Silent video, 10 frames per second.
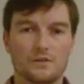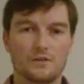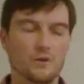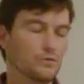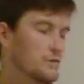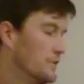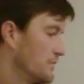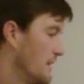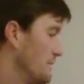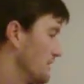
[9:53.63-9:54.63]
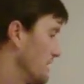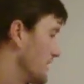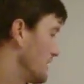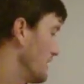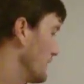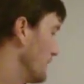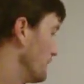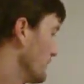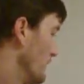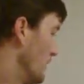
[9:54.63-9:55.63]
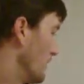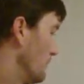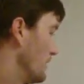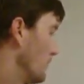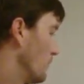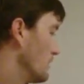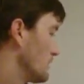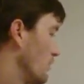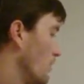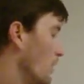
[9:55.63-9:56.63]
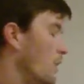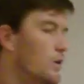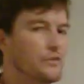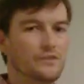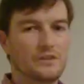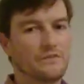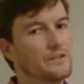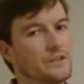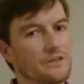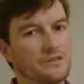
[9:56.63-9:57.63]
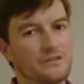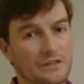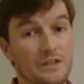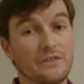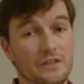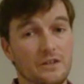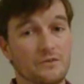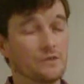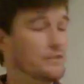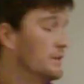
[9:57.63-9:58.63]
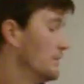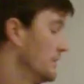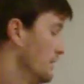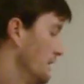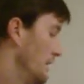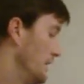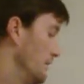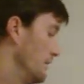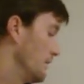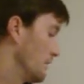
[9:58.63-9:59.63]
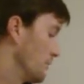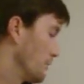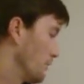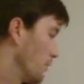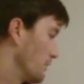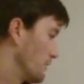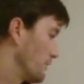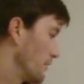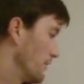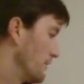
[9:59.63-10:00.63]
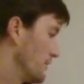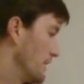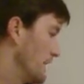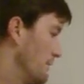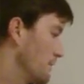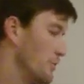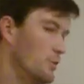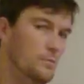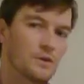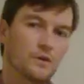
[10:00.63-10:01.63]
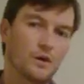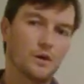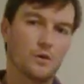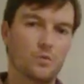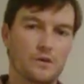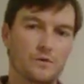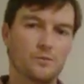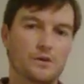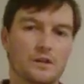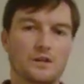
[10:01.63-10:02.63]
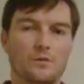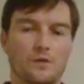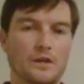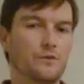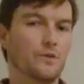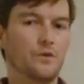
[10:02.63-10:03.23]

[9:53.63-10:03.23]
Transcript: close to the same exact area. But it was overall a significant difference in in performance for the dynamic group when either